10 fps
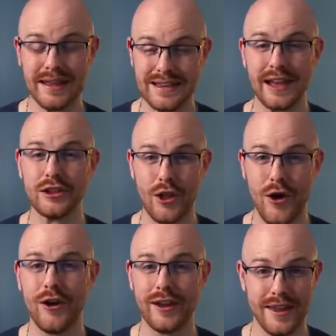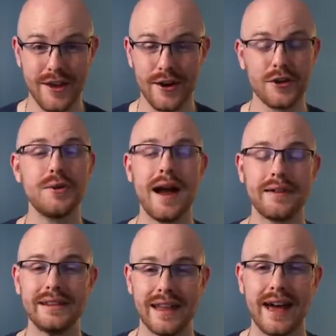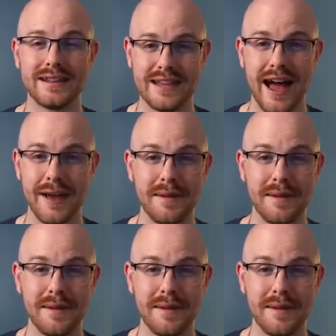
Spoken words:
is a long year. You have a lot of time,